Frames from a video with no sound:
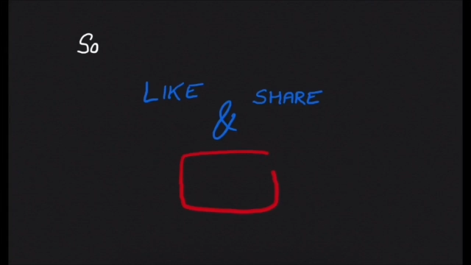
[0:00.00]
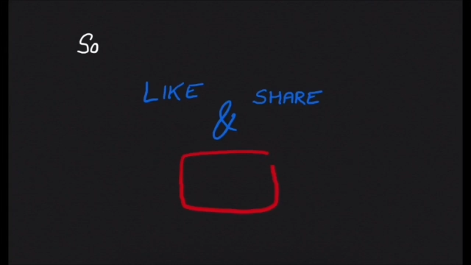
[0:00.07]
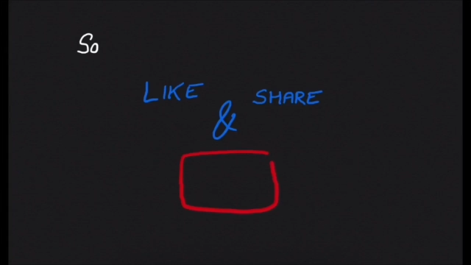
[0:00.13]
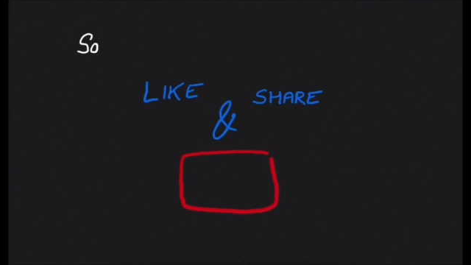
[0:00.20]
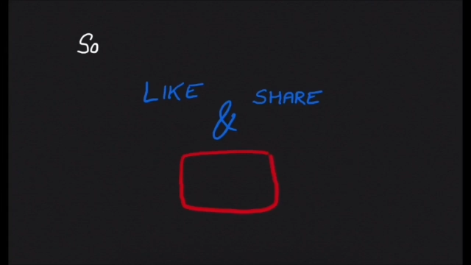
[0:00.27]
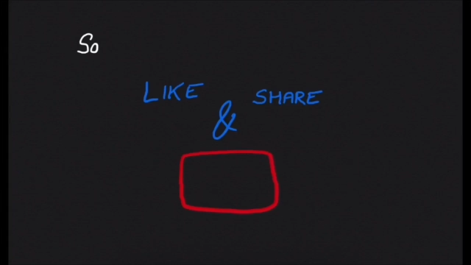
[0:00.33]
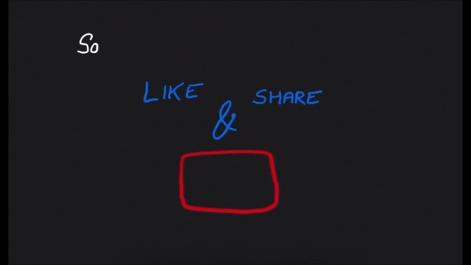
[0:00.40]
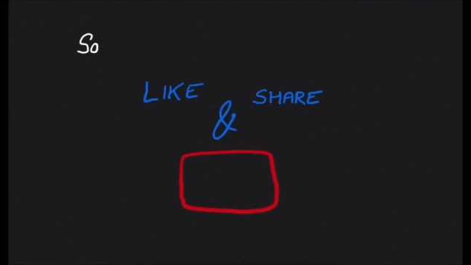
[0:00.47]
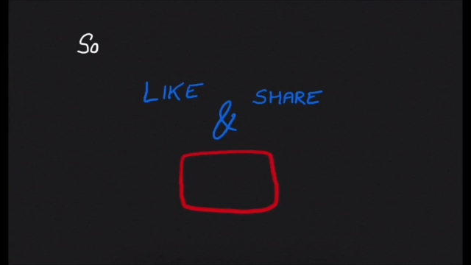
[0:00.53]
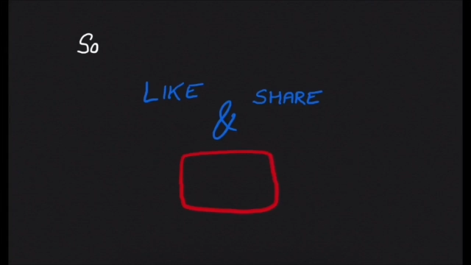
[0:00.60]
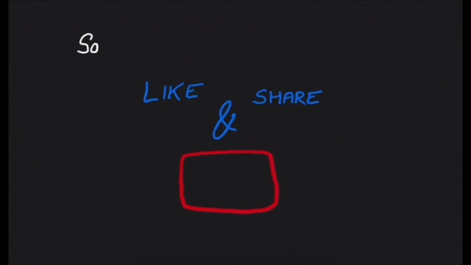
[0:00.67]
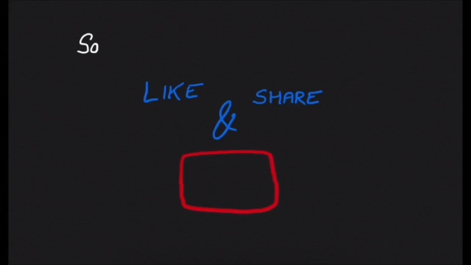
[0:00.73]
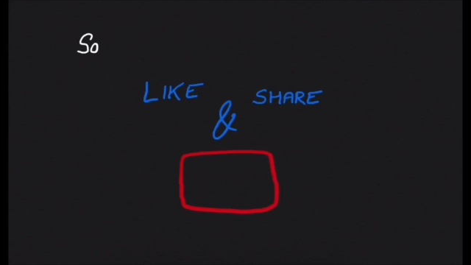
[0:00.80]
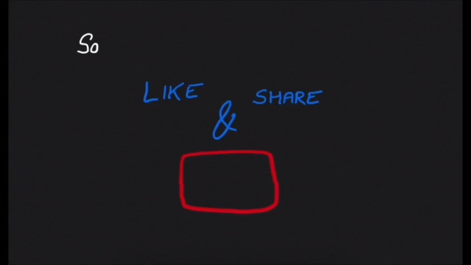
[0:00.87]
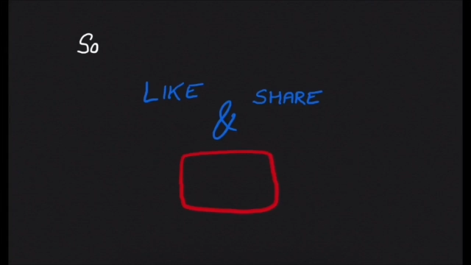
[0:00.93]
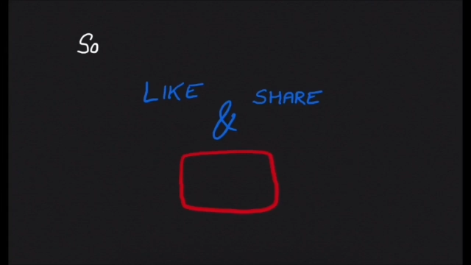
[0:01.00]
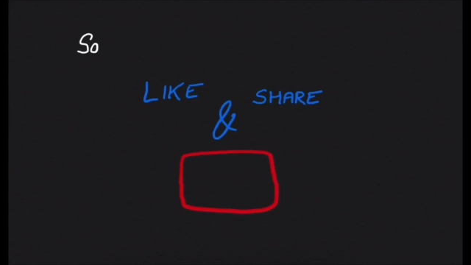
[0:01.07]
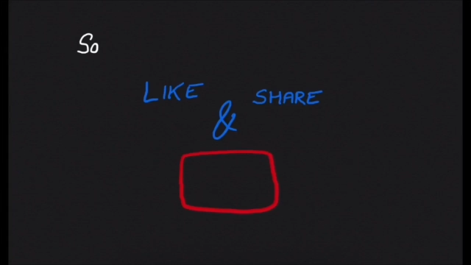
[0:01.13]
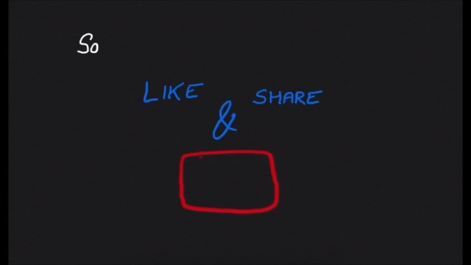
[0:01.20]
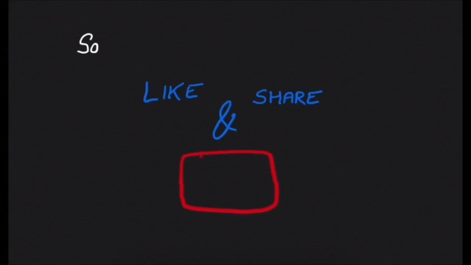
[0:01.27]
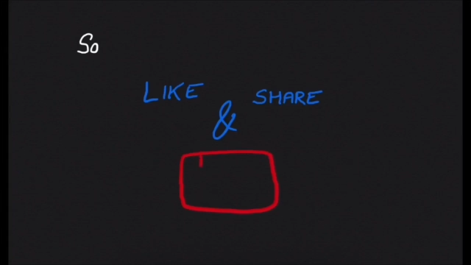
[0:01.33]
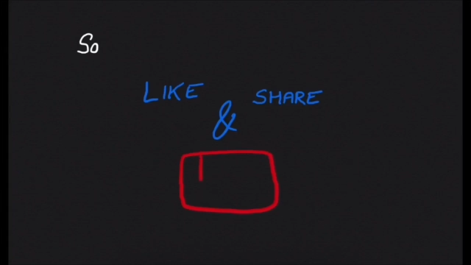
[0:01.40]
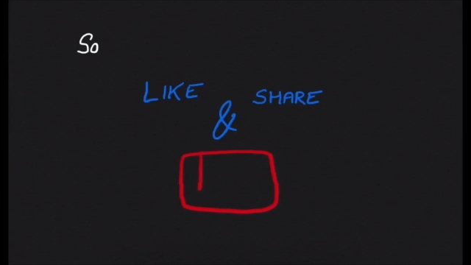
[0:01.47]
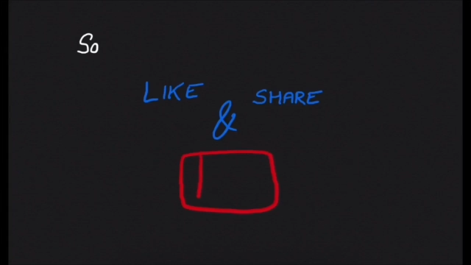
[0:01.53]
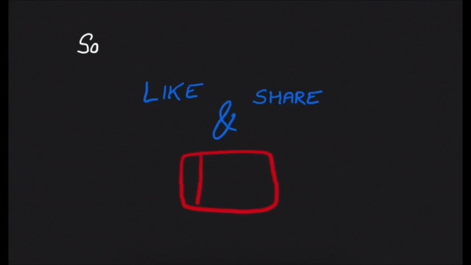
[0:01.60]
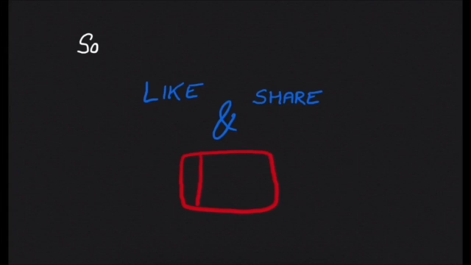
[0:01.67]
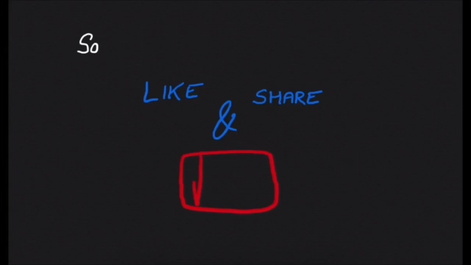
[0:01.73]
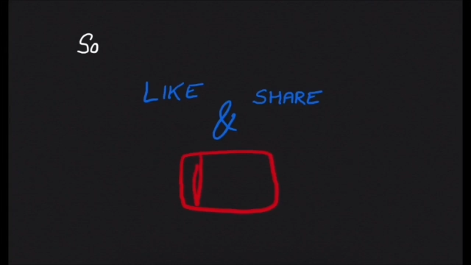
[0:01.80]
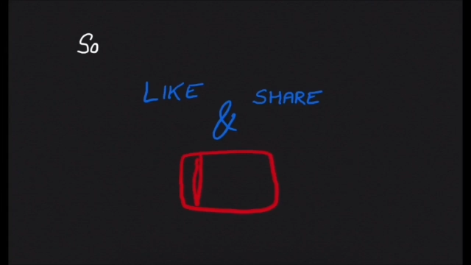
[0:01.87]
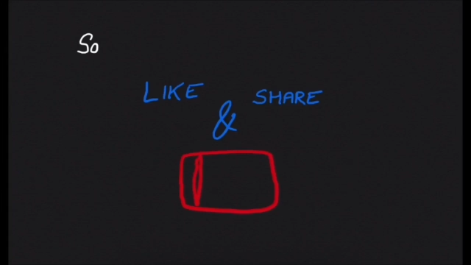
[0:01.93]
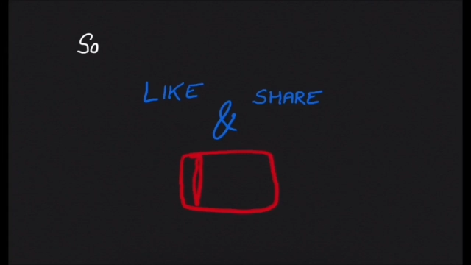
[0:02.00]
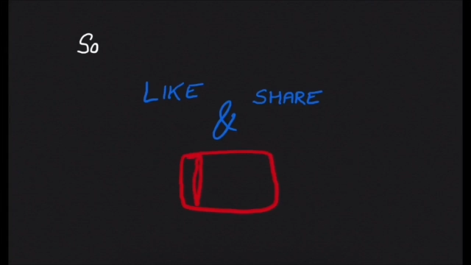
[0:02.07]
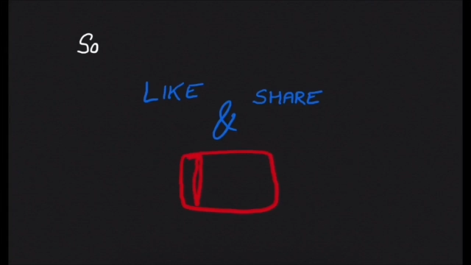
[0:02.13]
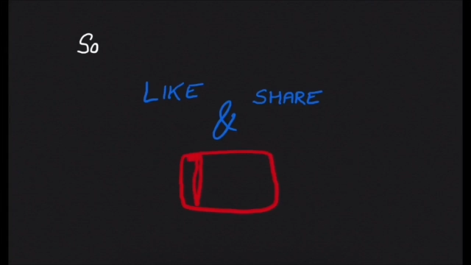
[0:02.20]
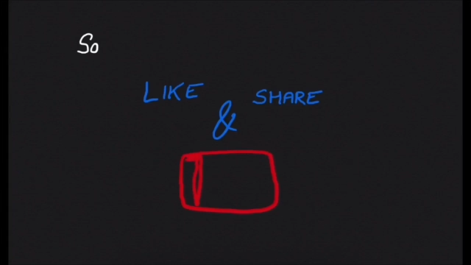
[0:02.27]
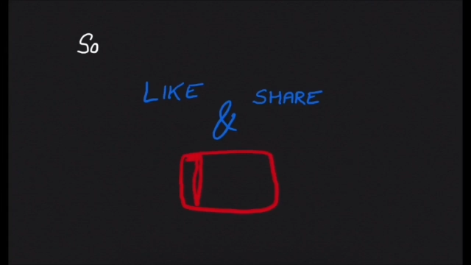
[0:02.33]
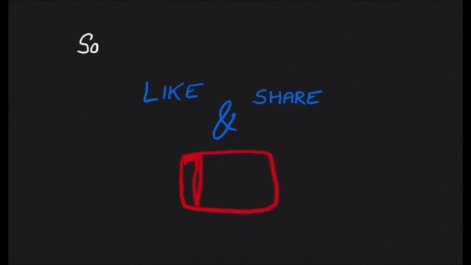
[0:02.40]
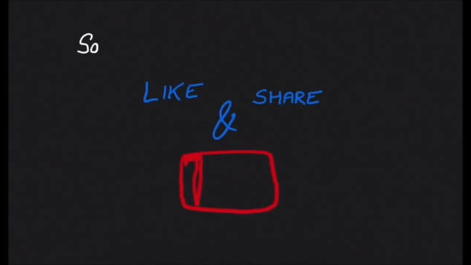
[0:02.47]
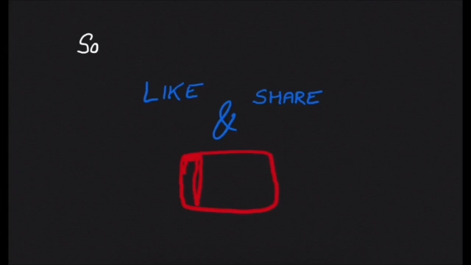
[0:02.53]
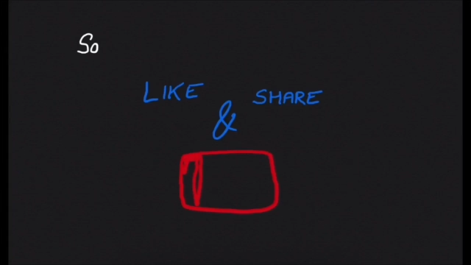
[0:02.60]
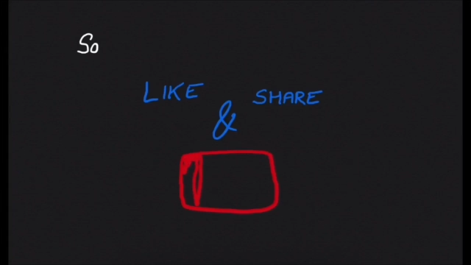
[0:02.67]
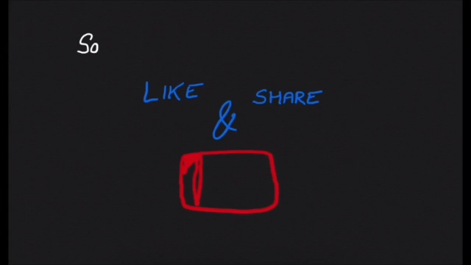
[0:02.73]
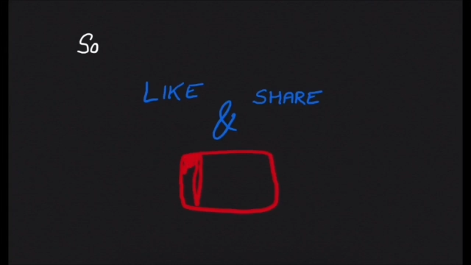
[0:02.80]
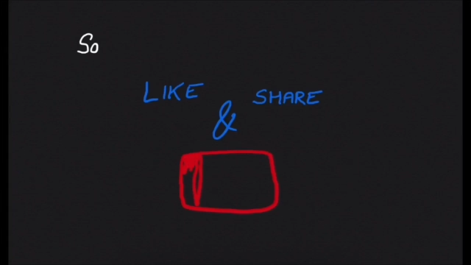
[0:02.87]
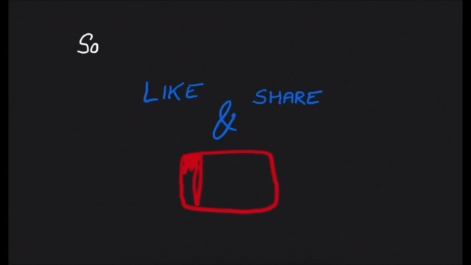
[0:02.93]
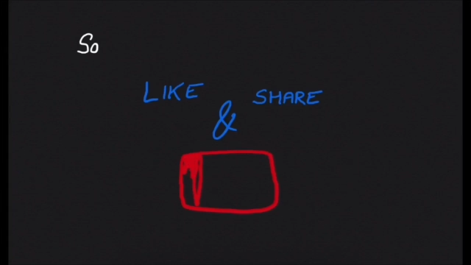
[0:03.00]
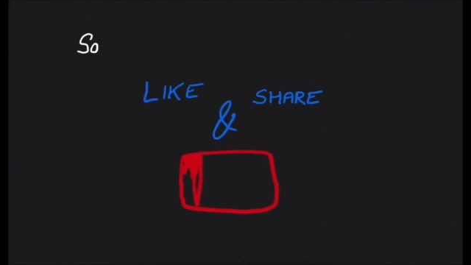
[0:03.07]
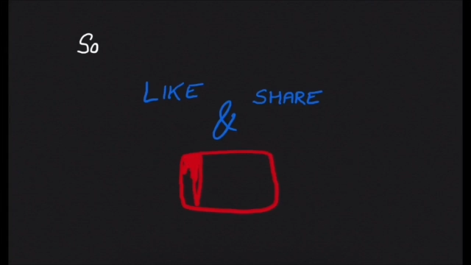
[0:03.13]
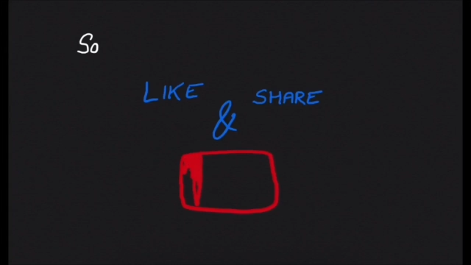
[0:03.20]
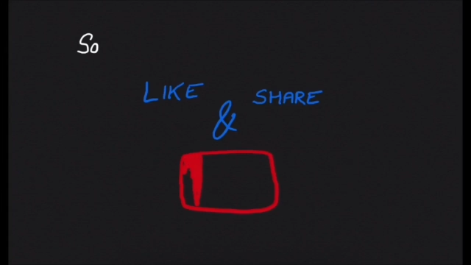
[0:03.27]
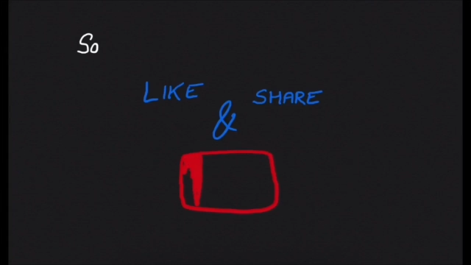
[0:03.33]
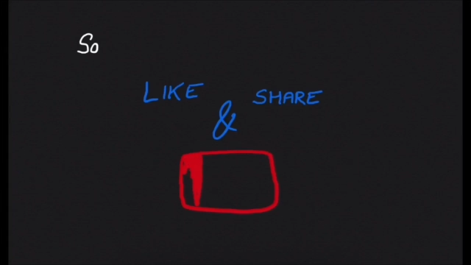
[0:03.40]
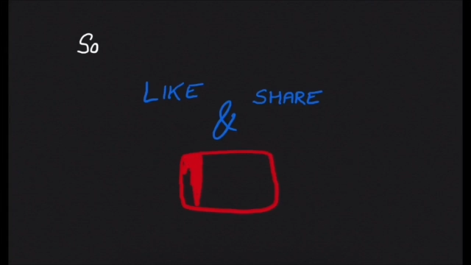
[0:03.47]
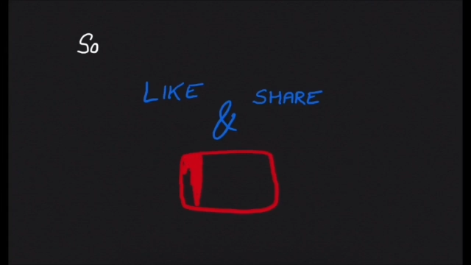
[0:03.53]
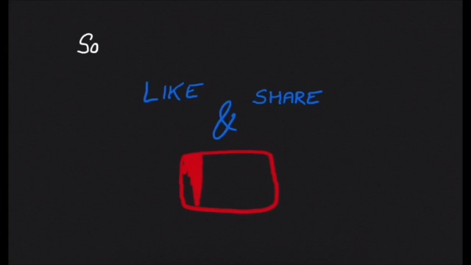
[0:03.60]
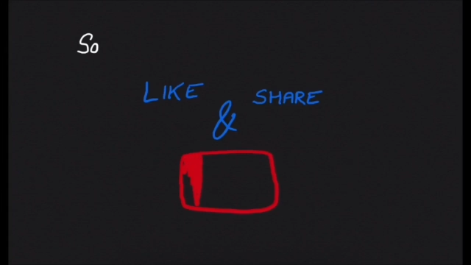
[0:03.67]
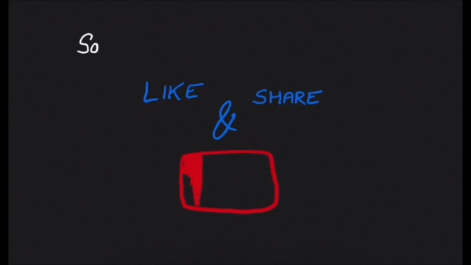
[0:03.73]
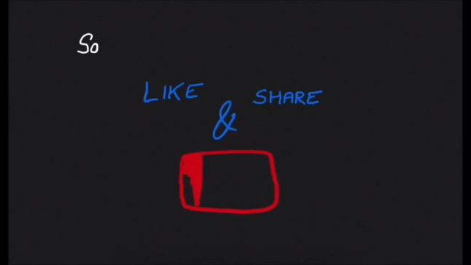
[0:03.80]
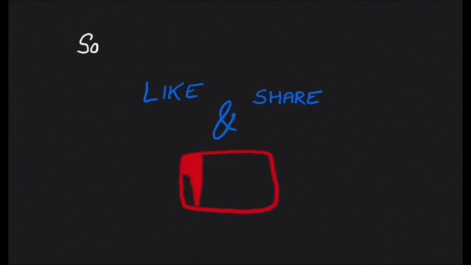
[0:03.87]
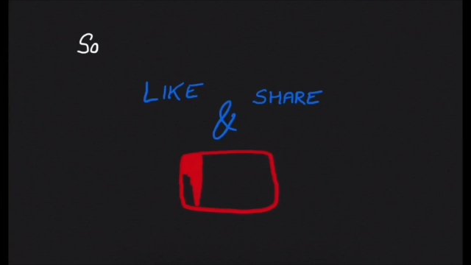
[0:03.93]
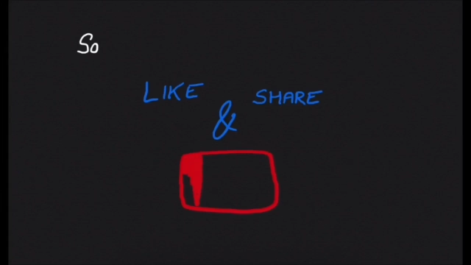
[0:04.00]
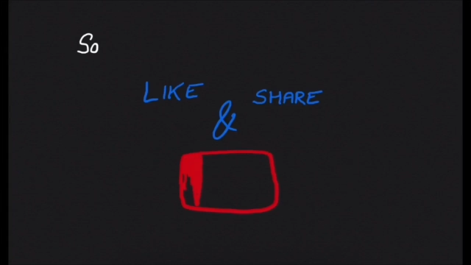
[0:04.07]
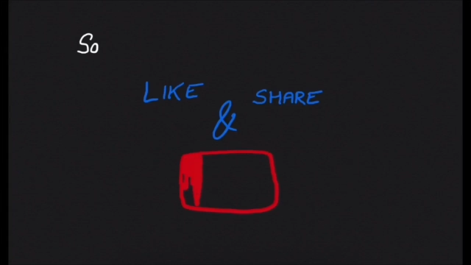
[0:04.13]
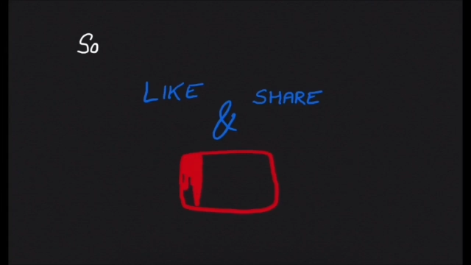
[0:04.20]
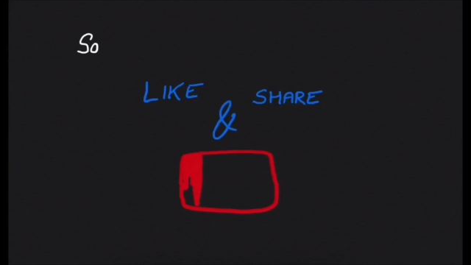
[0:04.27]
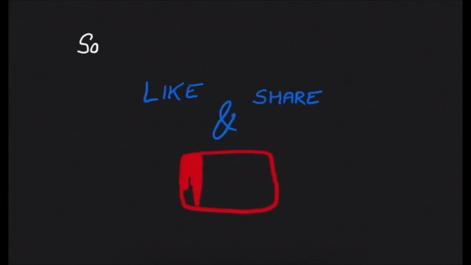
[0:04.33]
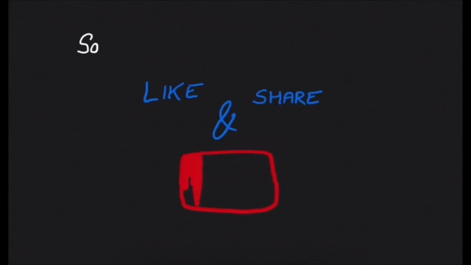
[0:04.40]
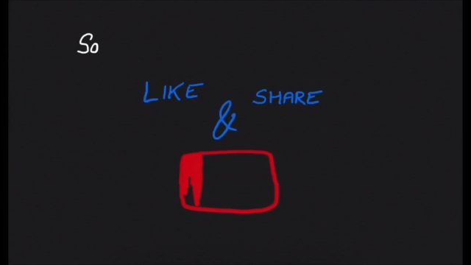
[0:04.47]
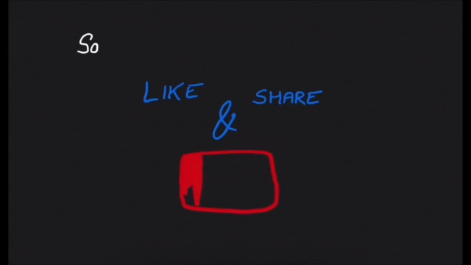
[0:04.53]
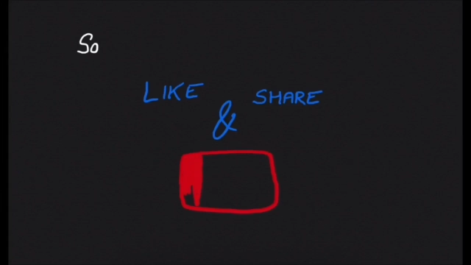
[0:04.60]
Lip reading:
No face is visible, so there are no lips to read.